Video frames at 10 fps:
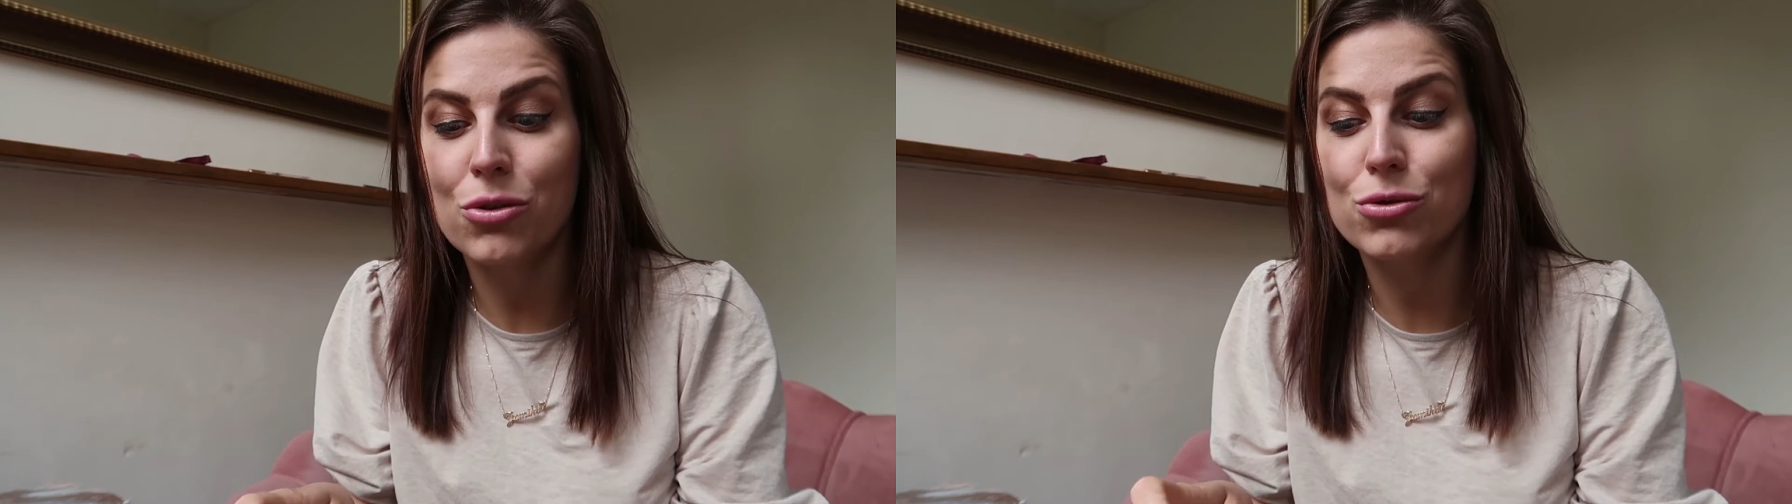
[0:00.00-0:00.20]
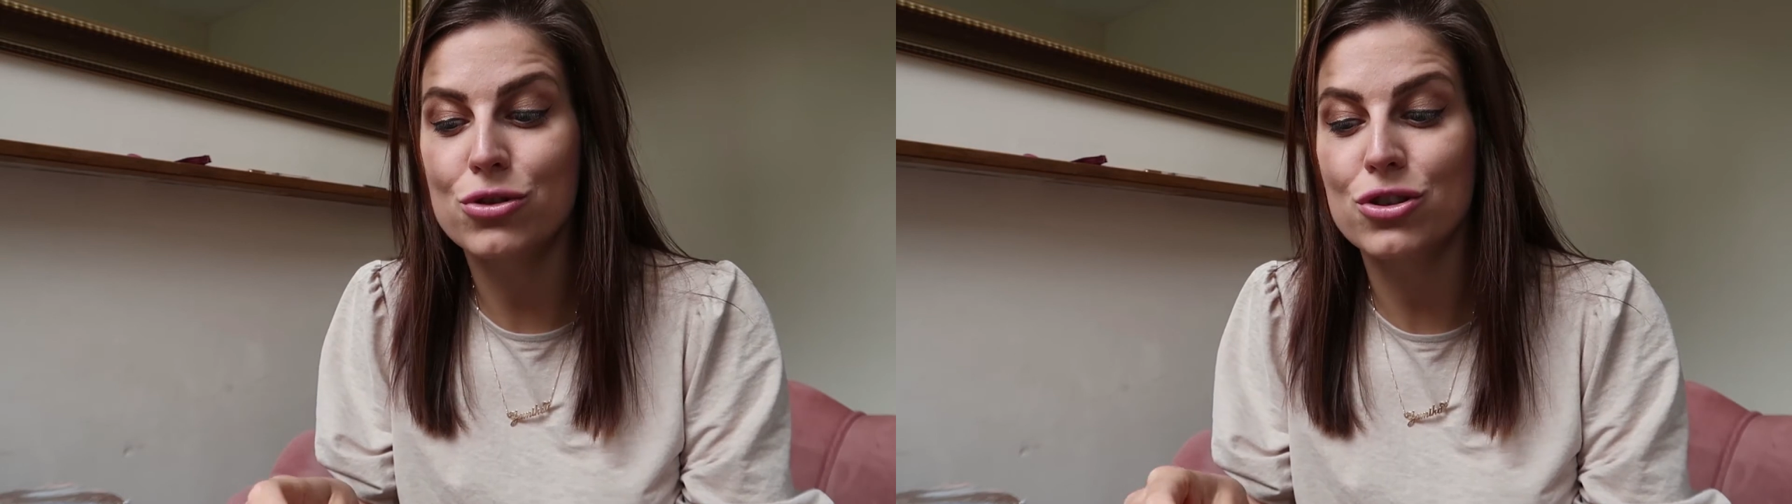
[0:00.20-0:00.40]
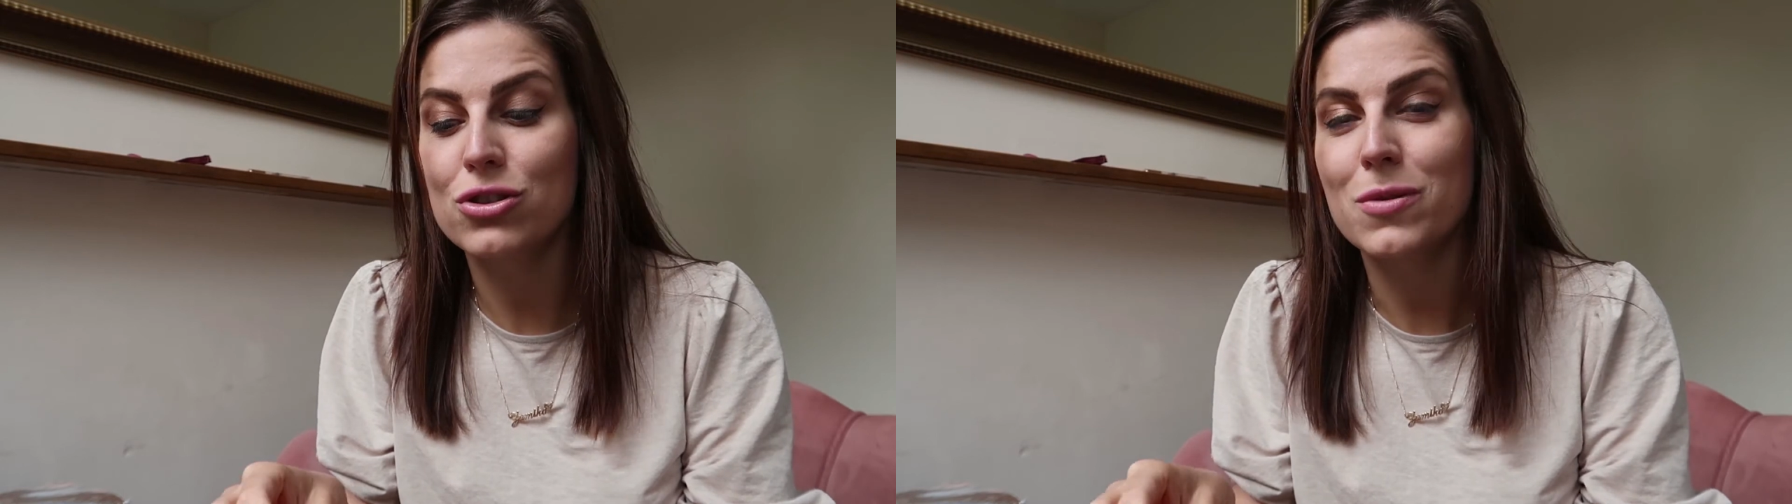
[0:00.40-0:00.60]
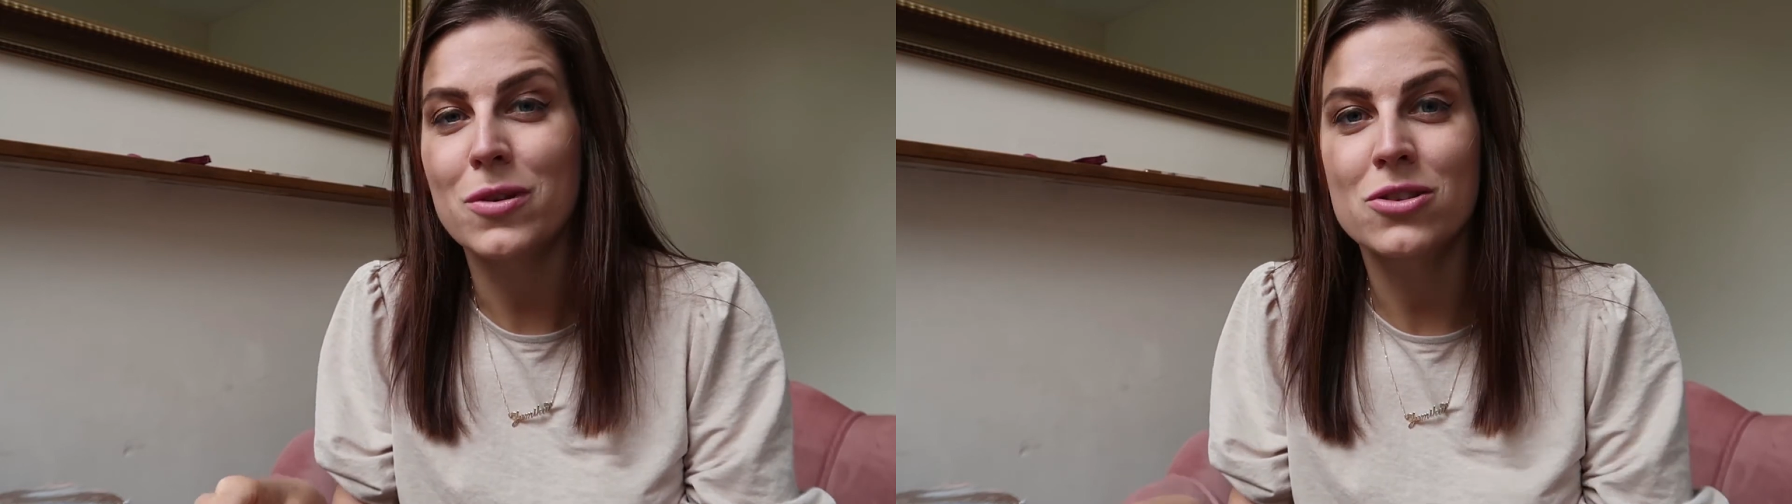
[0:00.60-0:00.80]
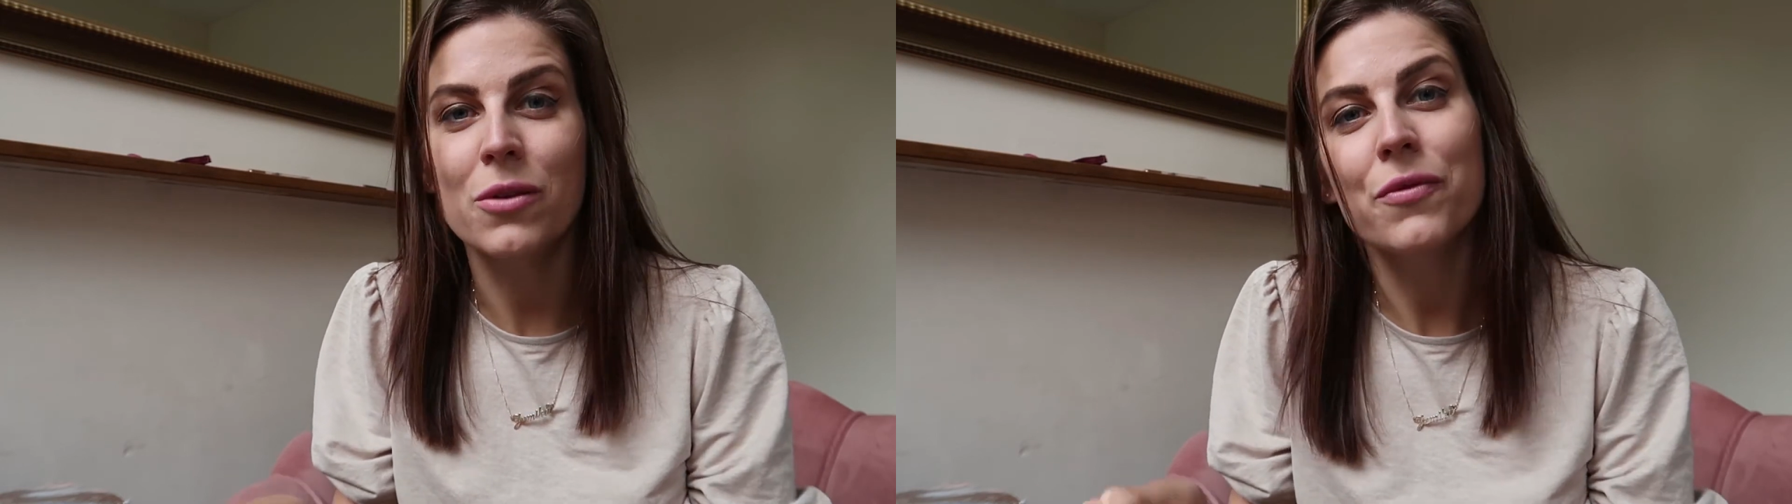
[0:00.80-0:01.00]
or just
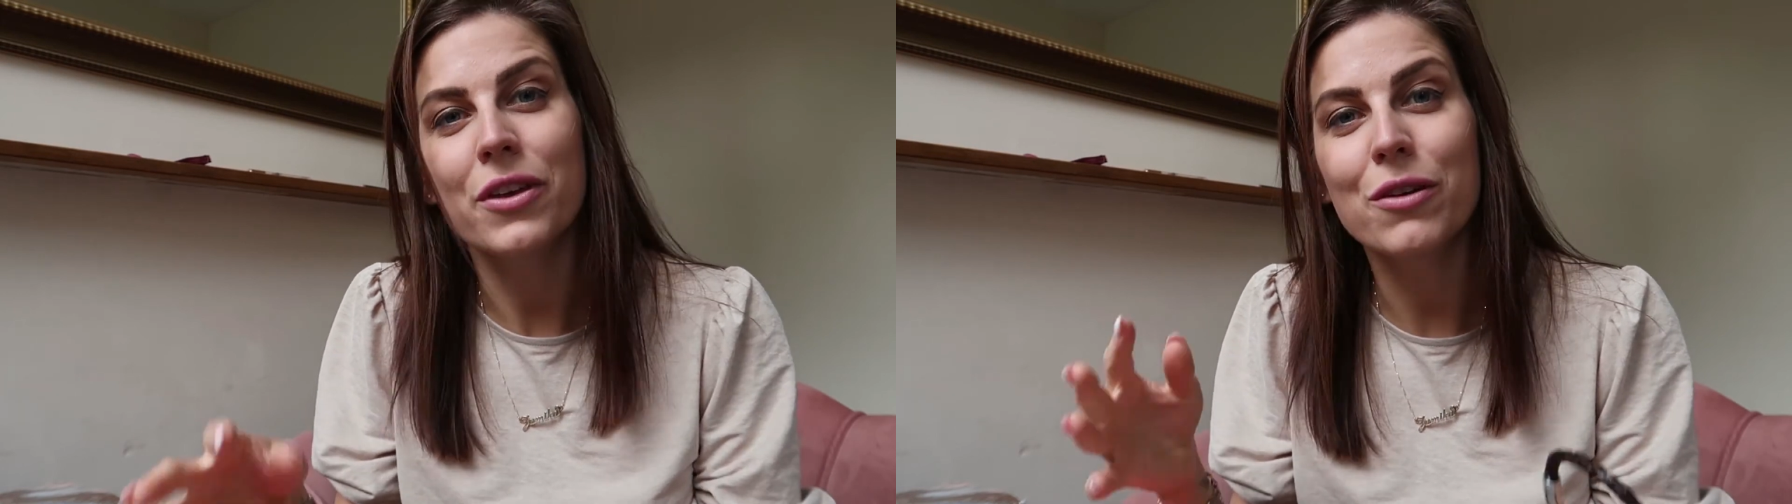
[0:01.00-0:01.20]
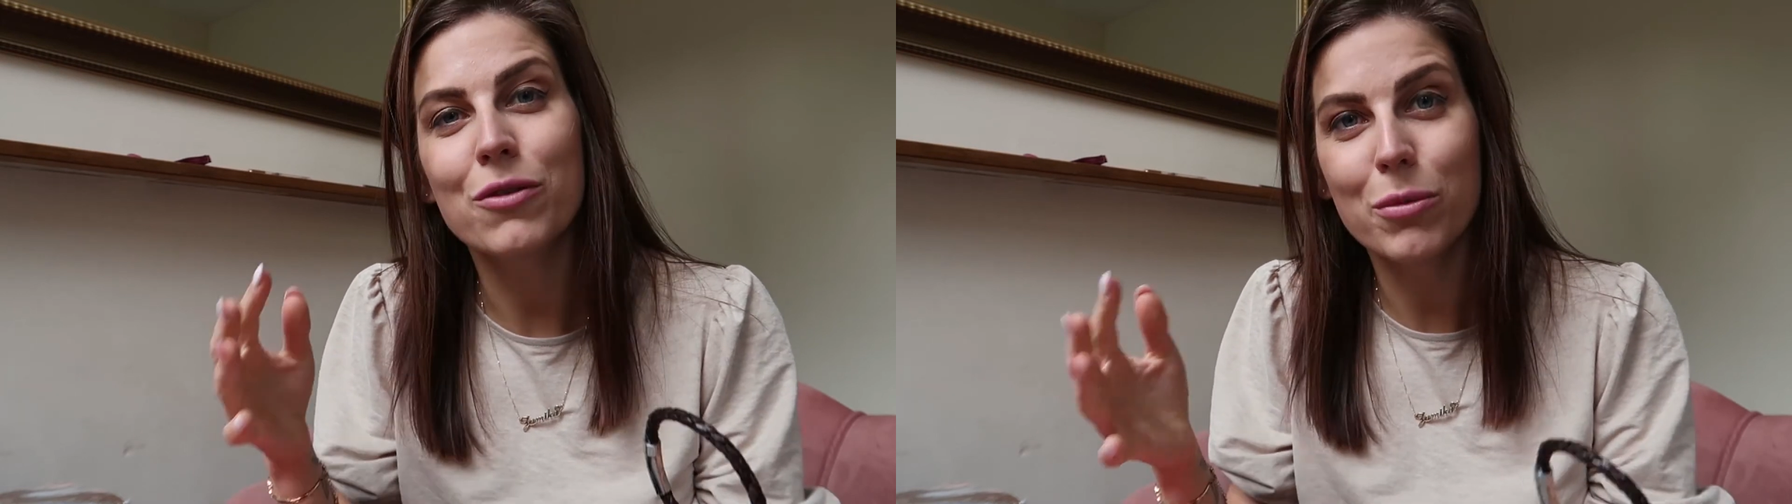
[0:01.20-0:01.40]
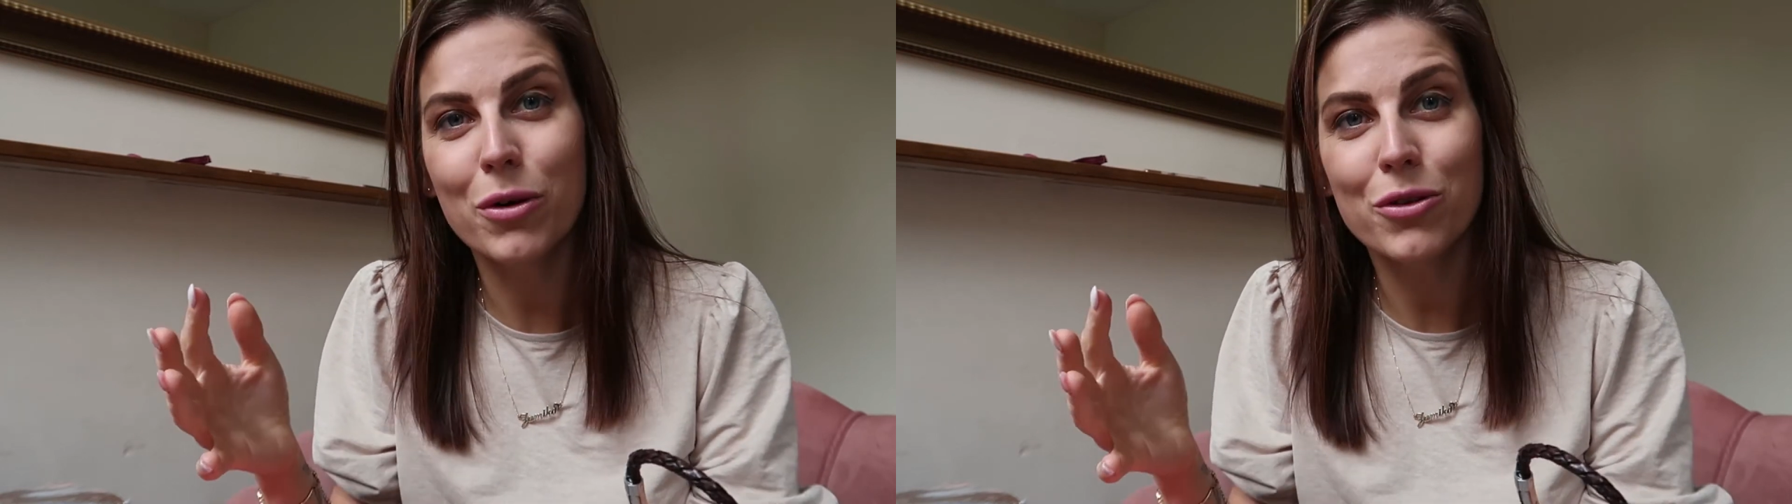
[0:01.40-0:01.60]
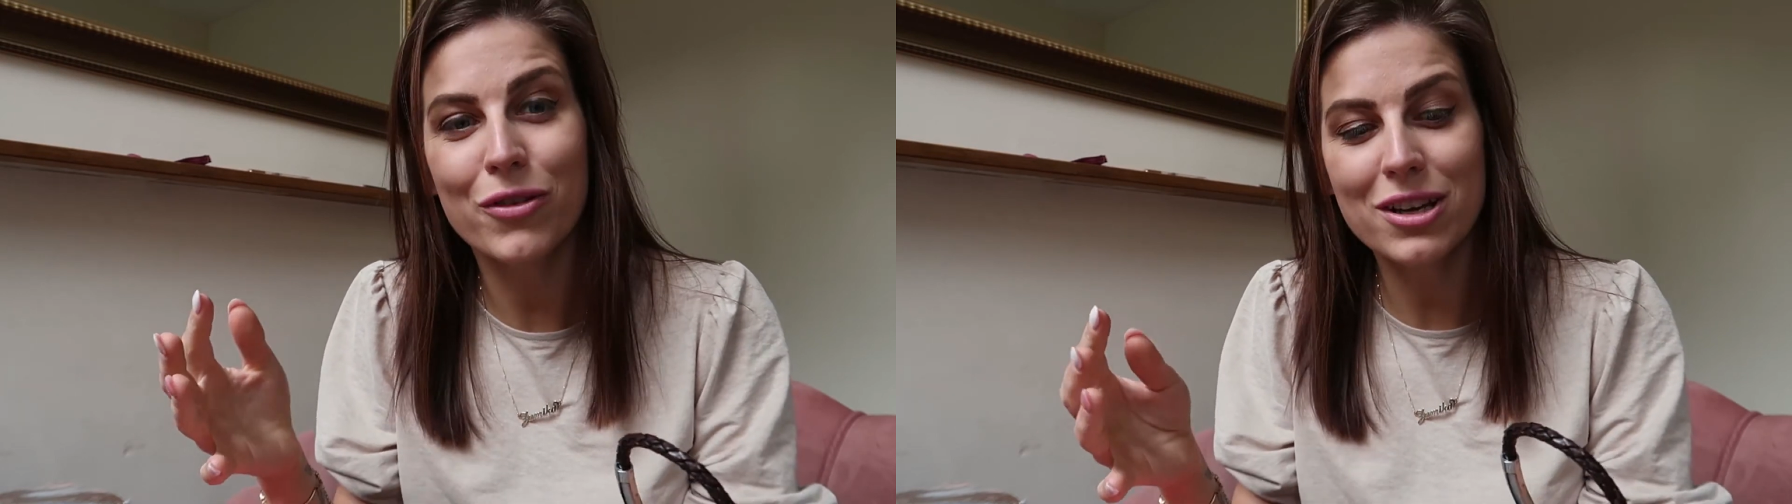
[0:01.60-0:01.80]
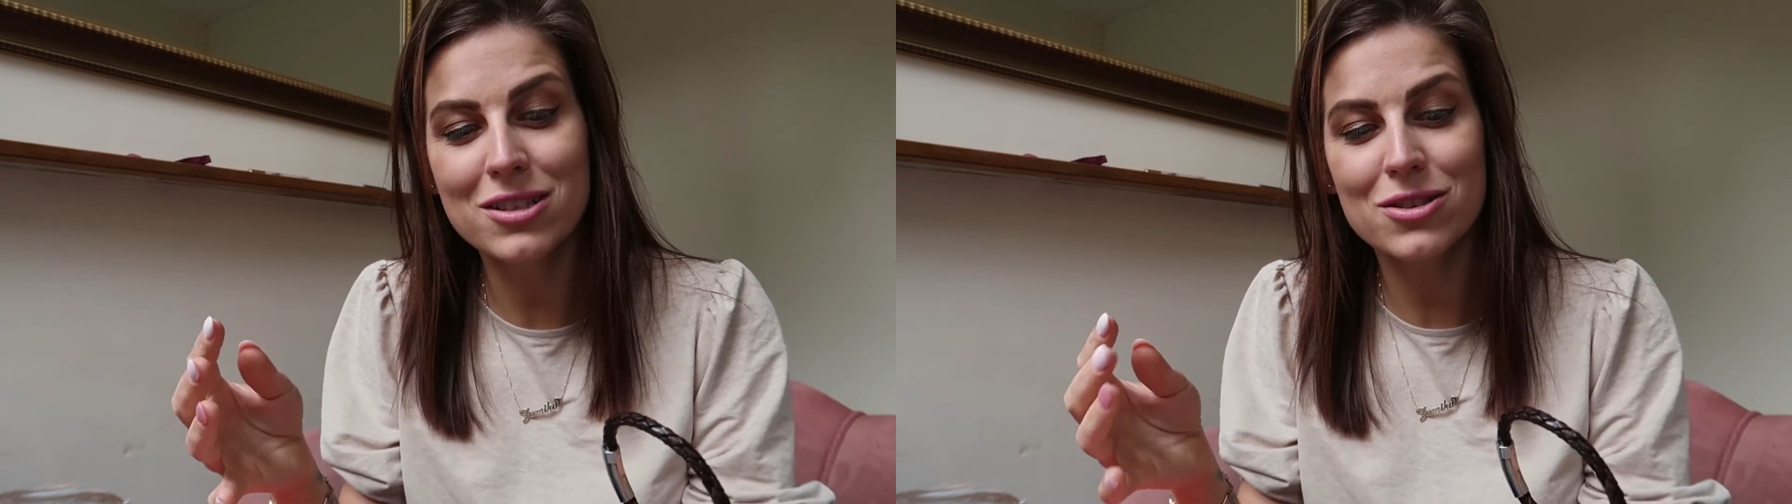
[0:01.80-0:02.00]
doing something for both of us.